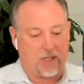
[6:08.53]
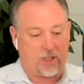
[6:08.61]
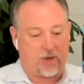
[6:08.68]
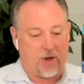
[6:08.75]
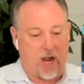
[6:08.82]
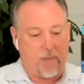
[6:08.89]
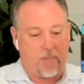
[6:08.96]
the
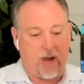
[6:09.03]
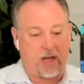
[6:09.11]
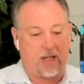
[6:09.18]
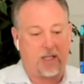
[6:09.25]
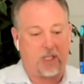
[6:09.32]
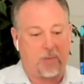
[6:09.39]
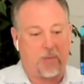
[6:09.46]
tripod
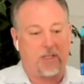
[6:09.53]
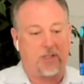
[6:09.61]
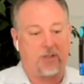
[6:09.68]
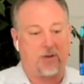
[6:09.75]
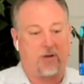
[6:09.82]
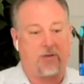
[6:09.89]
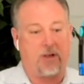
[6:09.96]
in this piece
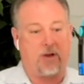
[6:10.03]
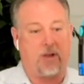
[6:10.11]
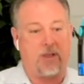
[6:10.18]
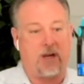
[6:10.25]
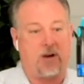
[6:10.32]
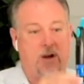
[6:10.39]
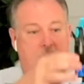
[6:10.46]
is already on
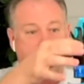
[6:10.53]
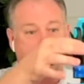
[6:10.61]
there.